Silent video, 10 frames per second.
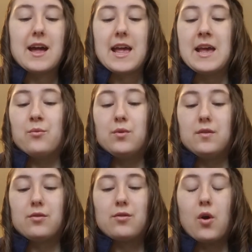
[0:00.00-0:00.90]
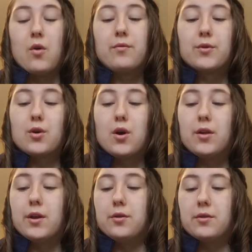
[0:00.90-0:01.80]
It was
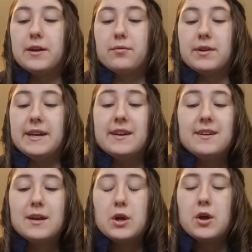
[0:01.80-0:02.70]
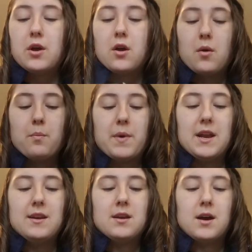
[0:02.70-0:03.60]
overall a great read,
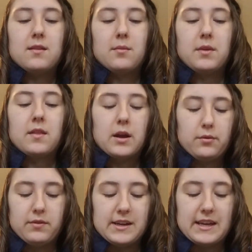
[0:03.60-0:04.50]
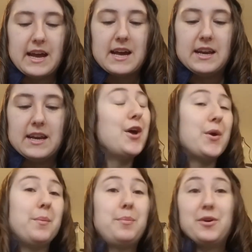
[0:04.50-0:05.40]
but not something that I would read again.
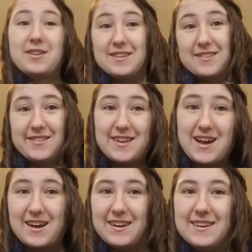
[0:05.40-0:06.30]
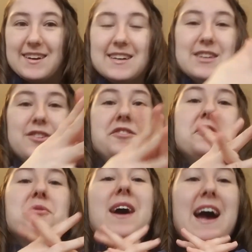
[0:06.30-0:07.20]
Book aside, I
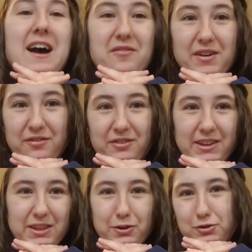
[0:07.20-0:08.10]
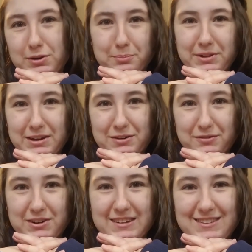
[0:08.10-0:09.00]
do have a fun little trip planned
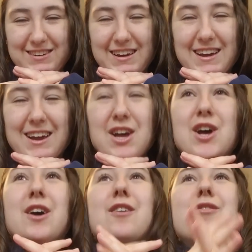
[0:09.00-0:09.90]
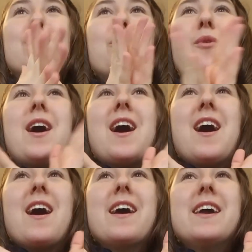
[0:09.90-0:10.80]
for us today. So
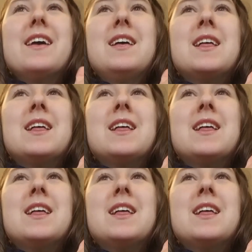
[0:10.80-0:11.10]
I